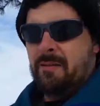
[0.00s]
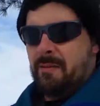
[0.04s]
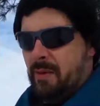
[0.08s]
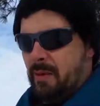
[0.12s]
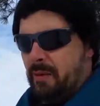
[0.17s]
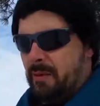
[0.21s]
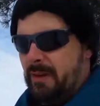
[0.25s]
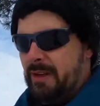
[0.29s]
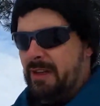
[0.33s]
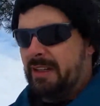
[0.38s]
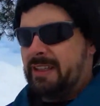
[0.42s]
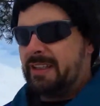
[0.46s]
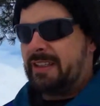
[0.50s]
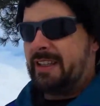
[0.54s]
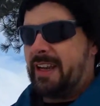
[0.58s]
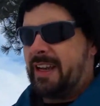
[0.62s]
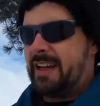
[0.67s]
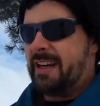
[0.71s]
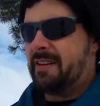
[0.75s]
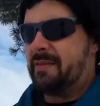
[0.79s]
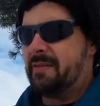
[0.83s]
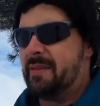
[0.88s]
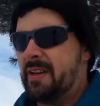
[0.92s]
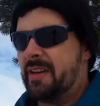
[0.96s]
But we
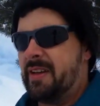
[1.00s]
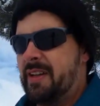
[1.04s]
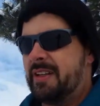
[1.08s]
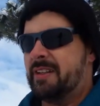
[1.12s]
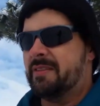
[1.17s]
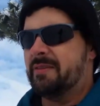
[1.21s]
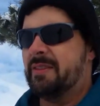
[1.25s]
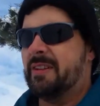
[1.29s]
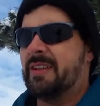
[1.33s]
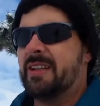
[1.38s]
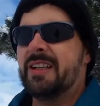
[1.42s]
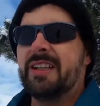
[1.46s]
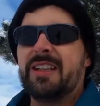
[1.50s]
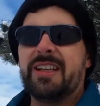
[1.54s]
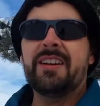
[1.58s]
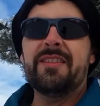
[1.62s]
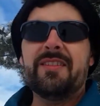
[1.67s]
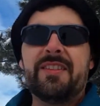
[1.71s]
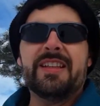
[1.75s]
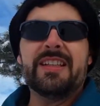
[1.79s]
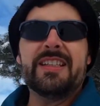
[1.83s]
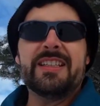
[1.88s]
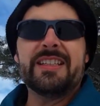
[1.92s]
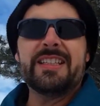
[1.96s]
decided we couldn't really
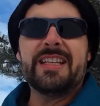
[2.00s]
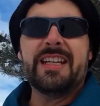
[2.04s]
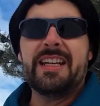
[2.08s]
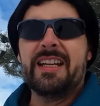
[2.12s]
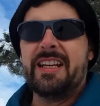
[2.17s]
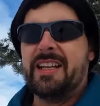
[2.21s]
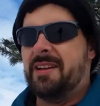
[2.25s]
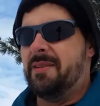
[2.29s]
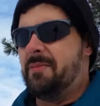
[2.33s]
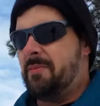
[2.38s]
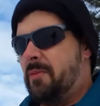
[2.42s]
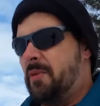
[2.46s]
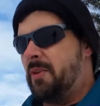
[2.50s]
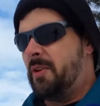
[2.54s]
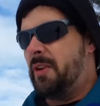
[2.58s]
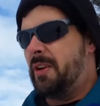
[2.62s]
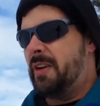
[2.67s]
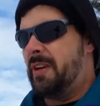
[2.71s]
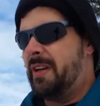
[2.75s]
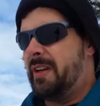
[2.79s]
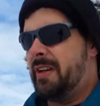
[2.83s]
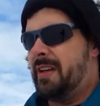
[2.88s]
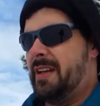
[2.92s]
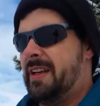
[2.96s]
live in the city anymore,
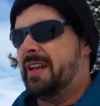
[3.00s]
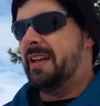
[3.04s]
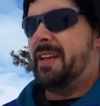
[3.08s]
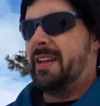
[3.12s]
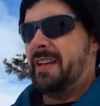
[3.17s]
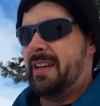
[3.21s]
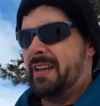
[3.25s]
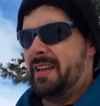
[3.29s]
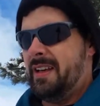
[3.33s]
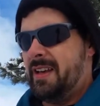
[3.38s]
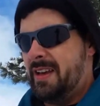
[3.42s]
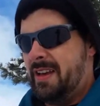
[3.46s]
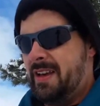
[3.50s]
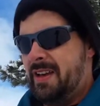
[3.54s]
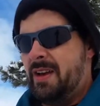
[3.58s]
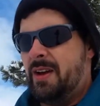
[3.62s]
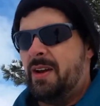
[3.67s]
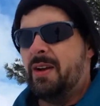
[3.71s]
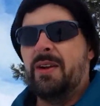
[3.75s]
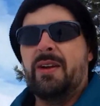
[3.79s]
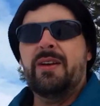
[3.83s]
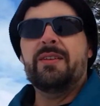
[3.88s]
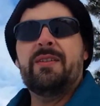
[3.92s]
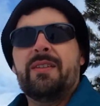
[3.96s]

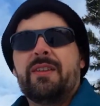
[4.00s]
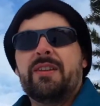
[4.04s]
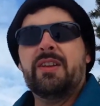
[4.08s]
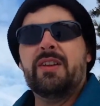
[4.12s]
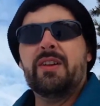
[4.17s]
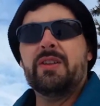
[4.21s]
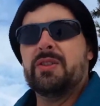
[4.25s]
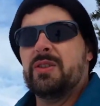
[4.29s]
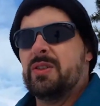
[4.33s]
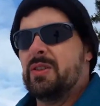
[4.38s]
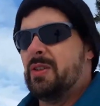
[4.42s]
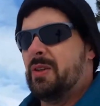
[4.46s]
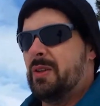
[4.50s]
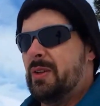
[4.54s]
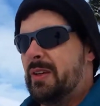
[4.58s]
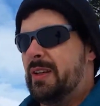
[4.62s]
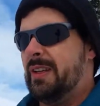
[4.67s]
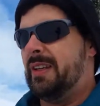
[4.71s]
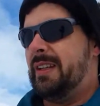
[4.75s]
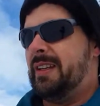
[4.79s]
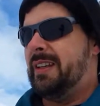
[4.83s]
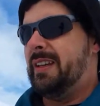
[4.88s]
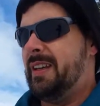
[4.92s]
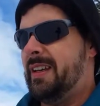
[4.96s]
or even close to
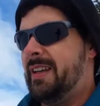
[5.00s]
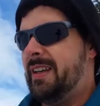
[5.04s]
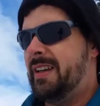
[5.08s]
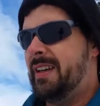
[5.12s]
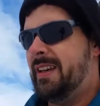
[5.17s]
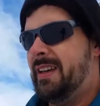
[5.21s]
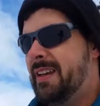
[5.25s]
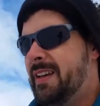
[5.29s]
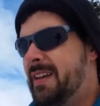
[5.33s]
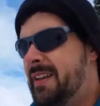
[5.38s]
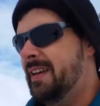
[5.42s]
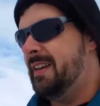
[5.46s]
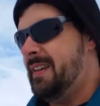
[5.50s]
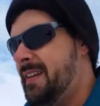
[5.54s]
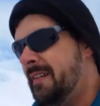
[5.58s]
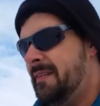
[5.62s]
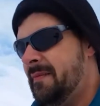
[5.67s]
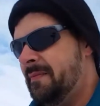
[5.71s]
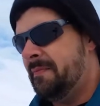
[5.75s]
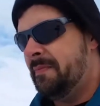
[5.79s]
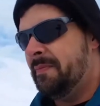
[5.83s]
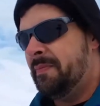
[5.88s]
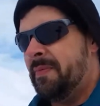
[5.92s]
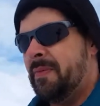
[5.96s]
it.
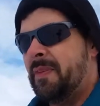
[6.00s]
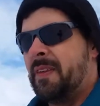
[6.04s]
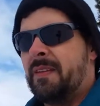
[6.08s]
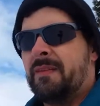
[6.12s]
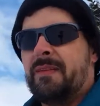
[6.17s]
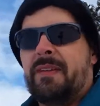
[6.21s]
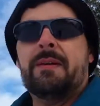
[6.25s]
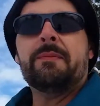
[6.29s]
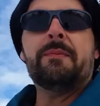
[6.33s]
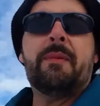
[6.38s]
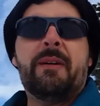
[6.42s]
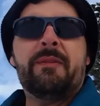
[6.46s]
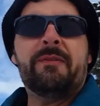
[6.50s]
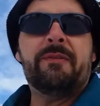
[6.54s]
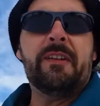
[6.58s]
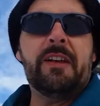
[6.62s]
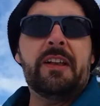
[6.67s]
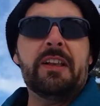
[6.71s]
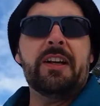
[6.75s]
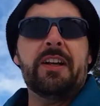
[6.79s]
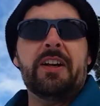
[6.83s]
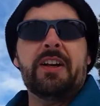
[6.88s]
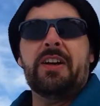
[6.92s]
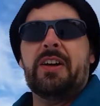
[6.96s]
I've had my
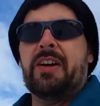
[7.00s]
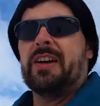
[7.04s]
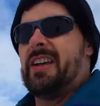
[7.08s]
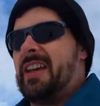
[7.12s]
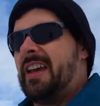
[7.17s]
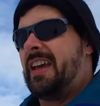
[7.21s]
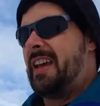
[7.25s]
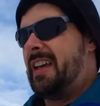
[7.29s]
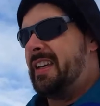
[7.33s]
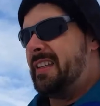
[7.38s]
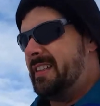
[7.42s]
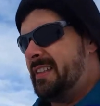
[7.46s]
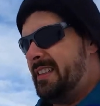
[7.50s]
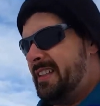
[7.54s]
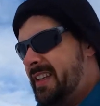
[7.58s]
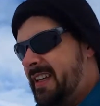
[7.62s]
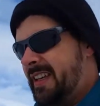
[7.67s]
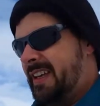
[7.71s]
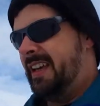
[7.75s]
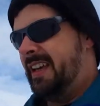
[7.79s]
fill of hurricanes.